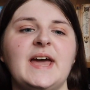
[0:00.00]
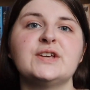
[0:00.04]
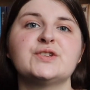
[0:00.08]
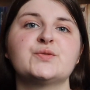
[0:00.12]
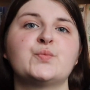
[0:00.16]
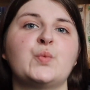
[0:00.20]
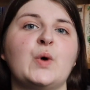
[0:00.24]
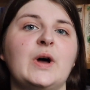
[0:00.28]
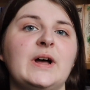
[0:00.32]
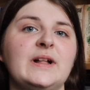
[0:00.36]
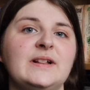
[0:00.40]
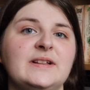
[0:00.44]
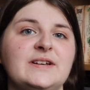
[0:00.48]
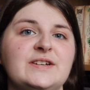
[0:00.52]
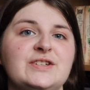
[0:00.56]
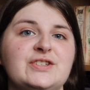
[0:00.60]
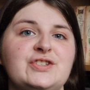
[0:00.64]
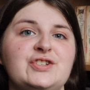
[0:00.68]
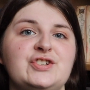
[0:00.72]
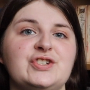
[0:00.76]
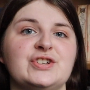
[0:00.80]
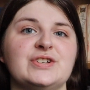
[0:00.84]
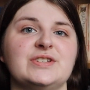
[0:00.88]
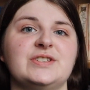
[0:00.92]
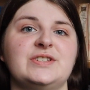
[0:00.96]
as well as
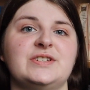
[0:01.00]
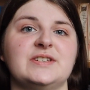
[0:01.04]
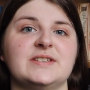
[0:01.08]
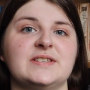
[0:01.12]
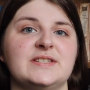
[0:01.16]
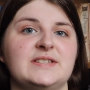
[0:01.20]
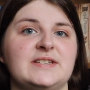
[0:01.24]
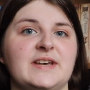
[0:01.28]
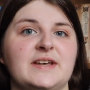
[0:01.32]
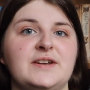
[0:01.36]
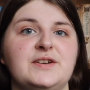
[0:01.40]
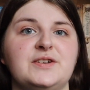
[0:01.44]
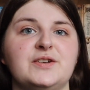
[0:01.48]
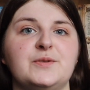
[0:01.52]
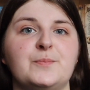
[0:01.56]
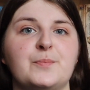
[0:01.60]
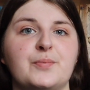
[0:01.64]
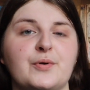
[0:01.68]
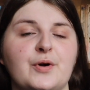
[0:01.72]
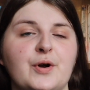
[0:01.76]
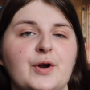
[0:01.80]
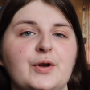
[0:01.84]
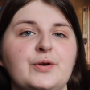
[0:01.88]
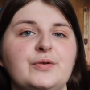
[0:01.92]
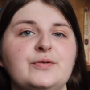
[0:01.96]
just standard
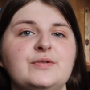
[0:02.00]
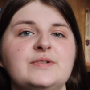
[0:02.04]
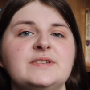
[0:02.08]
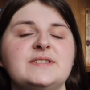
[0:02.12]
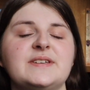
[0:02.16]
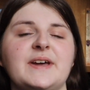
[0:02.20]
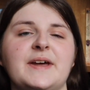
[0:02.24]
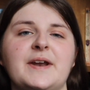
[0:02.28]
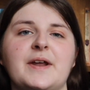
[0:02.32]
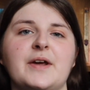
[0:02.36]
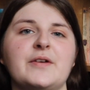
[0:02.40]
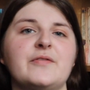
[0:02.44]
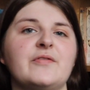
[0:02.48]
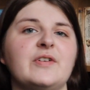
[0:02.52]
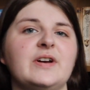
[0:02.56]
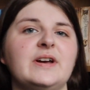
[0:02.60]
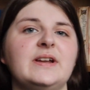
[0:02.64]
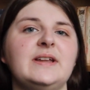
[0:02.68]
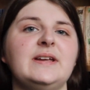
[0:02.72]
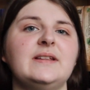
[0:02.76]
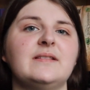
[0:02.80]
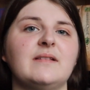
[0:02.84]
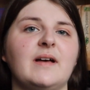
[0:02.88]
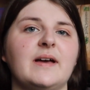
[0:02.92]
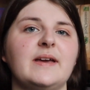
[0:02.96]
prose, and I
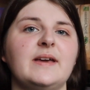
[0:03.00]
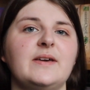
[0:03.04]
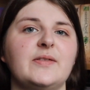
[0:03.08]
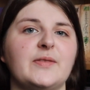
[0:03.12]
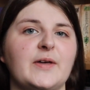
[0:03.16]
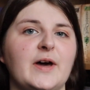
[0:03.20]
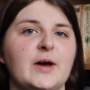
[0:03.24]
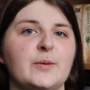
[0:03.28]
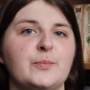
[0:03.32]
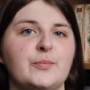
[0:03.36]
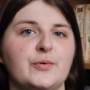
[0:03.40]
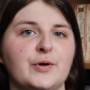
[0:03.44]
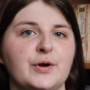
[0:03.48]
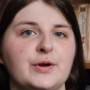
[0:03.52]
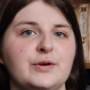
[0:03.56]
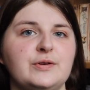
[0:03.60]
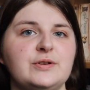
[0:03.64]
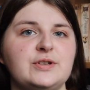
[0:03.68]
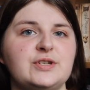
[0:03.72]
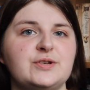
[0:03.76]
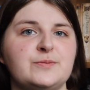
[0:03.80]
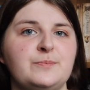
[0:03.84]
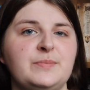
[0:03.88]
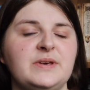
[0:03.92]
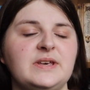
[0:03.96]
really like that
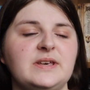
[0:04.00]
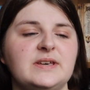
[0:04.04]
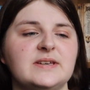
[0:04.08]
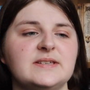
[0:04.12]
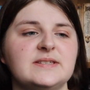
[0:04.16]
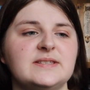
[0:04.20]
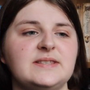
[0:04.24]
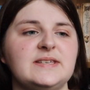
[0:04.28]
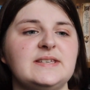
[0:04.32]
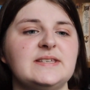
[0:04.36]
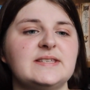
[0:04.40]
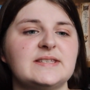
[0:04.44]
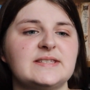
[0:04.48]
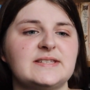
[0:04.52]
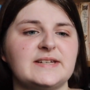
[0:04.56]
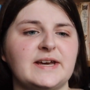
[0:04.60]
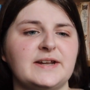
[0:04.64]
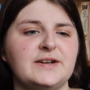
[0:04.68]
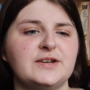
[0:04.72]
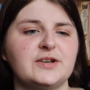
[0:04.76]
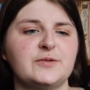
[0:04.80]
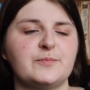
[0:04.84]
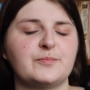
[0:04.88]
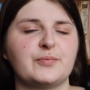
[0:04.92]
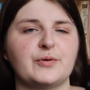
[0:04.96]
approach because the
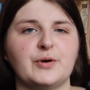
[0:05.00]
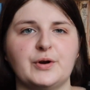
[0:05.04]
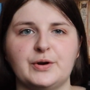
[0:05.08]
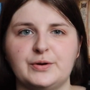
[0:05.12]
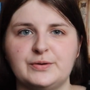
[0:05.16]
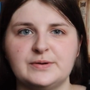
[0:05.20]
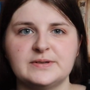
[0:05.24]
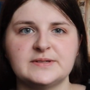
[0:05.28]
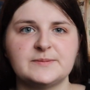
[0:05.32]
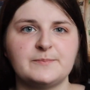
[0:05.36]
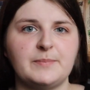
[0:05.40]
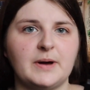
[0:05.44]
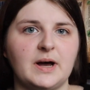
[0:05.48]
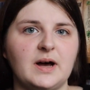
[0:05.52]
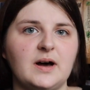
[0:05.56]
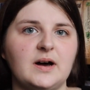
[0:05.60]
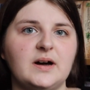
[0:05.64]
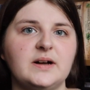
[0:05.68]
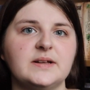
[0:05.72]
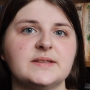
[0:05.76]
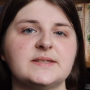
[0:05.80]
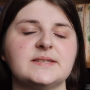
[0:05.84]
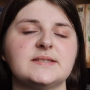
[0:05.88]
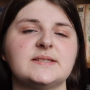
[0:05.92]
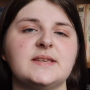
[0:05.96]
standard prose
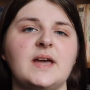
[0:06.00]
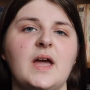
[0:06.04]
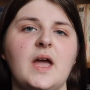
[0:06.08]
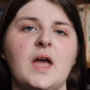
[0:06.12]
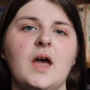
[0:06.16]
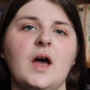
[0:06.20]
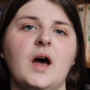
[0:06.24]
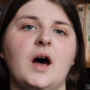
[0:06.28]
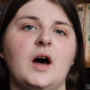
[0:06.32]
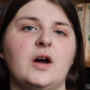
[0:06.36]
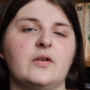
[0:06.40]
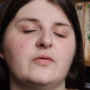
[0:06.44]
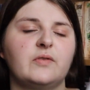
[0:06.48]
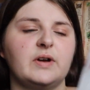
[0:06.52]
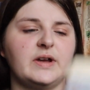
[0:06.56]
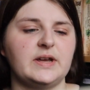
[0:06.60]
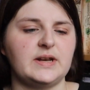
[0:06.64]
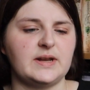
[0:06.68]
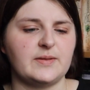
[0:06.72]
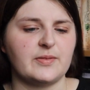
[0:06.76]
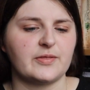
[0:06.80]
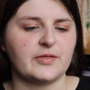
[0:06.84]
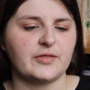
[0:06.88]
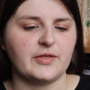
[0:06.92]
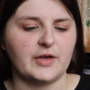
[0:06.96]
parts are written
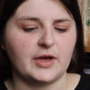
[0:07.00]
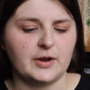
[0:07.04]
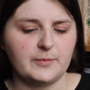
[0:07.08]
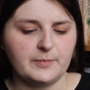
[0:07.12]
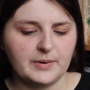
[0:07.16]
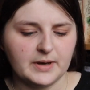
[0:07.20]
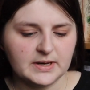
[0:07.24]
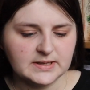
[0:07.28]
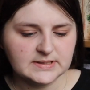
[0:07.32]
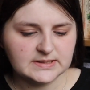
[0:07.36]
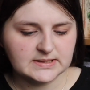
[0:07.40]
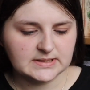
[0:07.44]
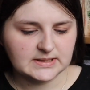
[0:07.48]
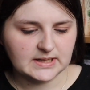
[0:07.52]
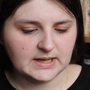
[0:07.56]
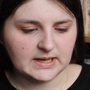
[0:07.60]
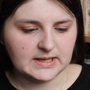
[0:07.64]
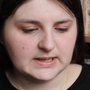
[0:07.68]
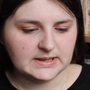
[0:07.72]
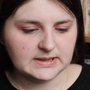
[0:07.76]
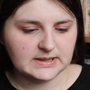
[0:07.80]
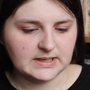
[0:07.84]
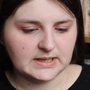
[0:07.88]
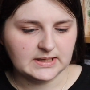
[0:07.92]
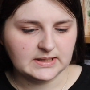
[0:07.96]
in third person,
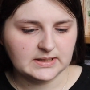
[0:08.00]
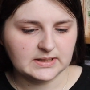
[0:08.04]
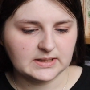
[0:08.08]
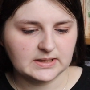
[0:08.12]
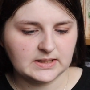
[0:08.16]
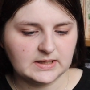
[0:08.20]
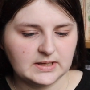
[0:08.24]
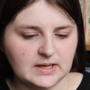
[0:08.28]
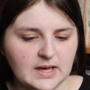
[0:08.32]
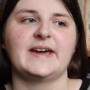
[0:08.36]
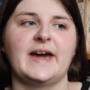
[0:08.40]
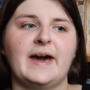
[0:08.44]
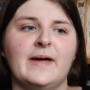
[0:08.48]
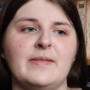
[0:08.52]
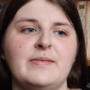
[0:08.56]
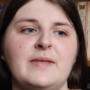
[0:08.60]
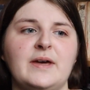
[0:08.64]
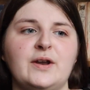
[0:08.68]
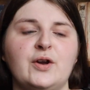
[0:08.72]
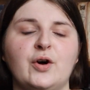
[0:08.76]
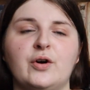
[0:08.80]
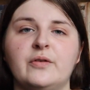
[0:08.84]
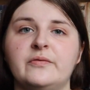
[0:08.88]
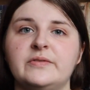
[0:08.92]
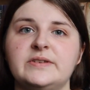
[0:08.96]
I think, and
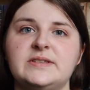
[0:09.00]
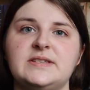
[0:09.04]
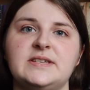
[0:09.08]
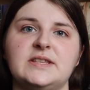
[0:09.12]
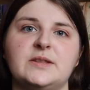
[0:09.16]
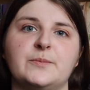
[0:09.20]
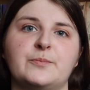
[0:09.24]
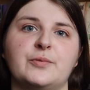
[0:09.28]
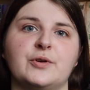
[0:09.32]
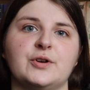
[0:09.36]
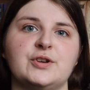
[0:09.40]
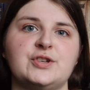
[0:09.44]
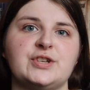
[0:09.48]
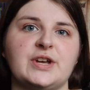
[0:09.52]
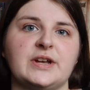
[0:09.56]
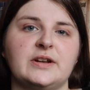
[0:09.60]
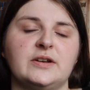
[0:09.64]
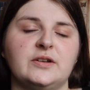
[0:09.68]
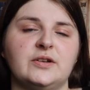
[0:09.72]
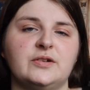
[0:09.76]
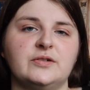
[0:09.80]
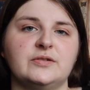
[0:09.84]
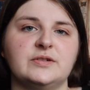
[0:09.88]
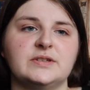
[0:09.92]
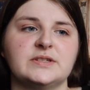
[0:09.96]
then obviously the project
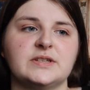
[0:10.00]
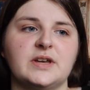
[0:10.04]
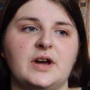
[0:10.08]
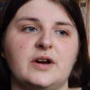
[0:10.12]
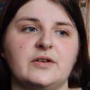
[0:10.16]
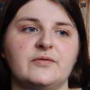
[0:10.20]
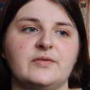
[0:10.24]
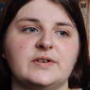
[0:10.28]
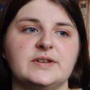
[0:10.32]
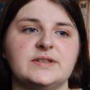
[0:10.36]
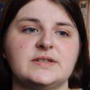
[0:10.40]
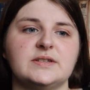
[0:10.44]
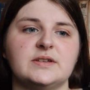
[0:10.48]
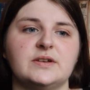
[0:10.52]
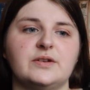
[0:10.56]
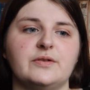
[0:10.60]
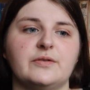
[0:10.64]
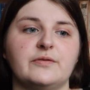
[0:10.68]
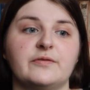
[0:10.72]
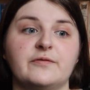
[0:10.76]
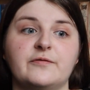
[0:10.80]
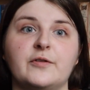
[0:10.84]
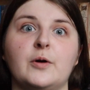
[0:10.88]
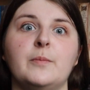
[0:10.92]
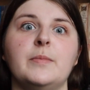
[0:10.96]
logs are written
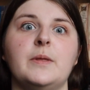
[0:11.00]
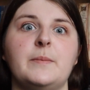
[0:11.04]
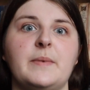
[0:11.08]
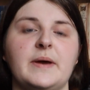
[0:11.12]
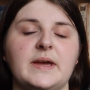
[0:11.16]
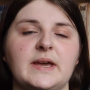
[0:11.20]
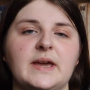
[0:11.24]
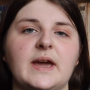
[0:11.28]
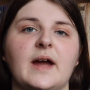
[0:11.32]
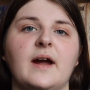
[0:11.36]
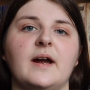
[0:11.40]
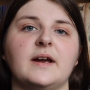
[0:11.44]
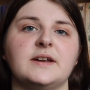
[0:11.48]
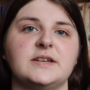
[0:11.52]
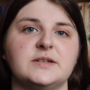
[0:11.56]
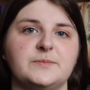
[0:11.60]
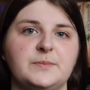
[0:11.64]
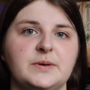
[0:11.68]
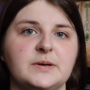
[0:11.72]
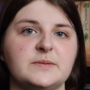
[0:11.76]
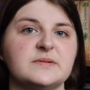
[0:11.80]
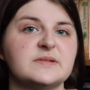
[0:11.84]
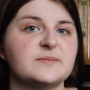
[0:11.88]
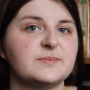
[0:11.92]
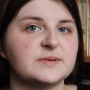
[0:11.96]
from the main character
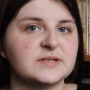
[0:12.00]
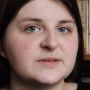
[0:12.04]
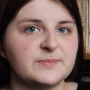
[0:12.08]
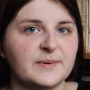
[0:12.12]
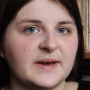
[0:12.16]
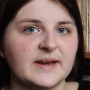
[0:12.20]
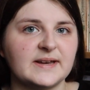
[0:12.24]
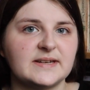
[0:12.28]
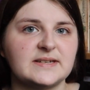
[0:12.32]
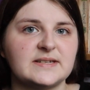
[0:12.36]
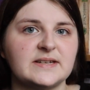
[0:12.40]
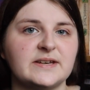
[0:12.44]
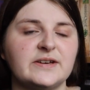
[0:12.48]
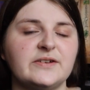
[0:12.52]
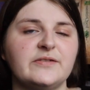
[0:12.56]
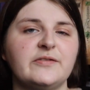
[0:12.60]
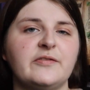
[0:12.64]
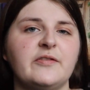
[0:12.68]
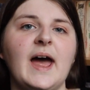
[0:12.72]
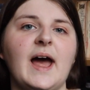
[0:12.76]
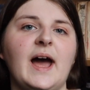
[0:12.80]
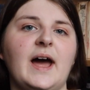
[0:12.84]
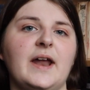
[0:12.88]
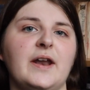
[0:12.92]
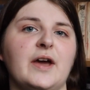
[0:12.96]
Pip's perspective,
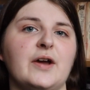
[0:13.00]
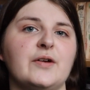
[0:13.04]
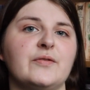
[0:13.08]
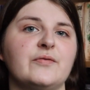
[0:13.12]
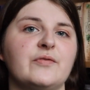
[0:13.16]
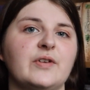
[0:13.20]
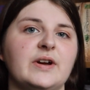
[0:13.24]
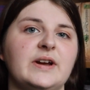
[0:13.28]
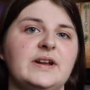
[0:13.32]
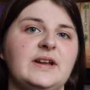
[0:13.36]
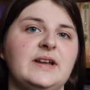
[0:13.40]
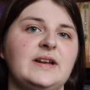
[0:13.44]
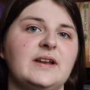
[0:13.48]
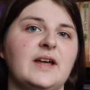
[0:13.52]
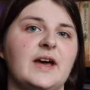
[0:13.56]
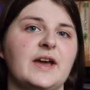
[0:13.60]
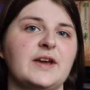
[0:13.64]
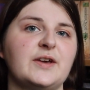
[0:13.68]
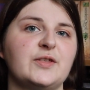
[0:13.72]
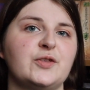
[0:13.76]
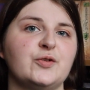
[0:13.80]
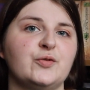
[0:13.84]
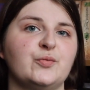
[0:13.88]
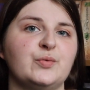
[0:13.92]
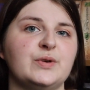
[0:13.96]
and I really
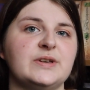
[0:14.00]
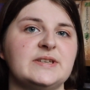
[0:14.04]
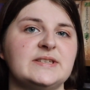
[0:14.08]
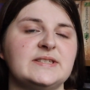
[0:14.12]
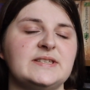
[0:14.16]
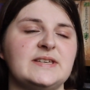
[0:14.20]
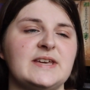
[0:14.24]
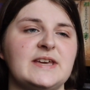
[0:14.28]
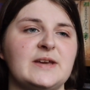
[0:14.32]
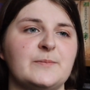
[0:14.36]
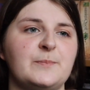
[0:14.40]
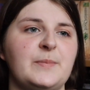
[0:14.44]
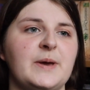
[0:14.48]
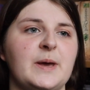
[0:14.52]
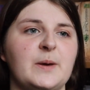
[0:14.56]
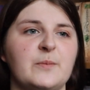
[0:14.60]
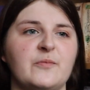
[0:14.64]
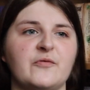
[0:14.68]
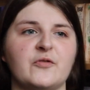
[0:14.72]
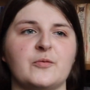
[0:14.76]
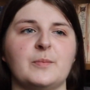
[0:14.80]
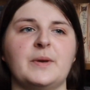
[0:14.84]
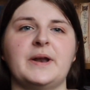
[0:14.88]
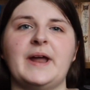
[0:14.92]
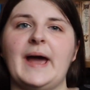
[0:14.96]
like that we're seeing Pip
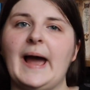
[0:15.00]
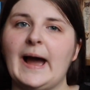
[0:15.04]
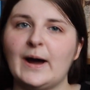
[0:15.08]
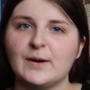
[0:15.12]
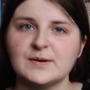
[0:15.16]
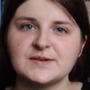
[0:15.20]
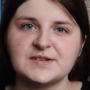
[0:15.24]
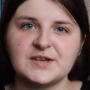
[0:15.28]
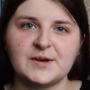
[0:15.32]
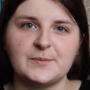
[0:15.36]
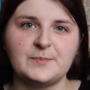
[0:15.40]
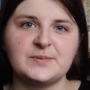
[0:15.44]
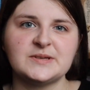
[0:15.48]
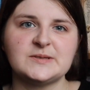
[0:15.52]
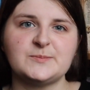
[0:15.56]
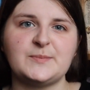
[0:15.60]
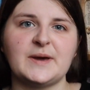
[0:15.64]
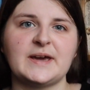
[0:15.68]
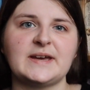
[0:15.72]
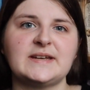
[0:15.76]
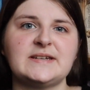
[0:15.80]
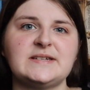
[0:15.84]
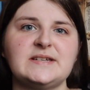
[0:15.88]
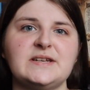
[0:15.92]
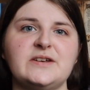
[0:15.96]
from an outside
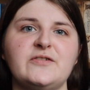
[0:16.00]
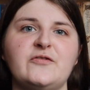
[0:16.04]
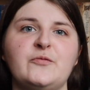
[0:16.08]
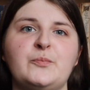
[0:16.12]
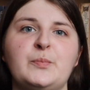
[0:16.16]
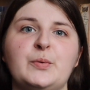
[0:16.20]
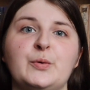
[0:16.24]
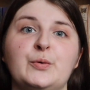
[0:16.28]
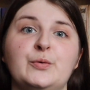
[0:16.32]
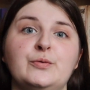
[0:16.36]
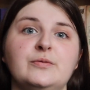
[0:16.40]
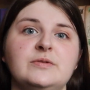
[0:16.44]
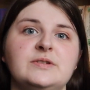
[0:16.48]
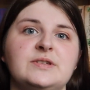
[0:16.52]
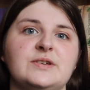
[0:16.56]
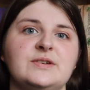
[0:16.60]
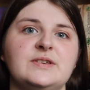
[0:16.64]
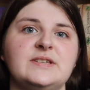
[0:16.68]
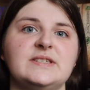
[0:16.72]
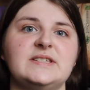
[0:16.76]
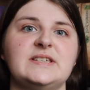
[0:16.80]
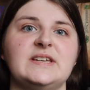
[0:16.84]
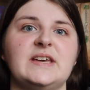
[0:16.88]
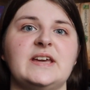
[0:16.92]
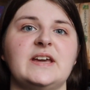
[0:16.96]
perspective but also
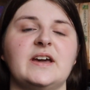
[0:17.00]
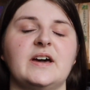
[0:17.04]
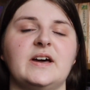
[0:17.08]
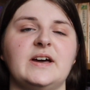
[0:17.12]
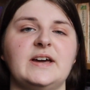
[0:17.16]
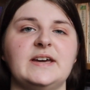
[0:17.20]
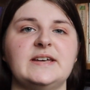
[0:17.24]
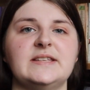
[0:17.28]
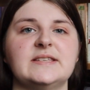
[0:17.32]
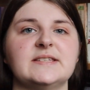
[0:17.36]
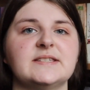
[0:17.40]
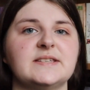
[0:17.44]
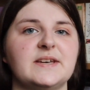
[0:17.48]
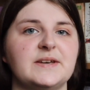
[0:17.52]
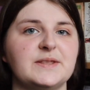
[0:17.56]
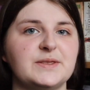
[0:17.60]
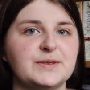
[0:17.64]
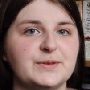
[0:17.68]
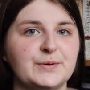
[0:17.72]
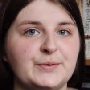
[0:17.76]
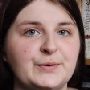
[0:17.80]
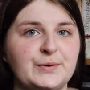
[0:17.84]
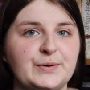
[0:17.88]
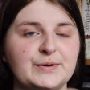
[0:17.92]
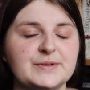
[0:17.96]
seeing her inside
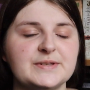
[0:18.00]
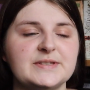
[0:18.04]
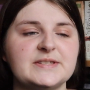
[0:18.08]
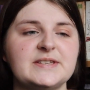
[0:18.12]
thoughts.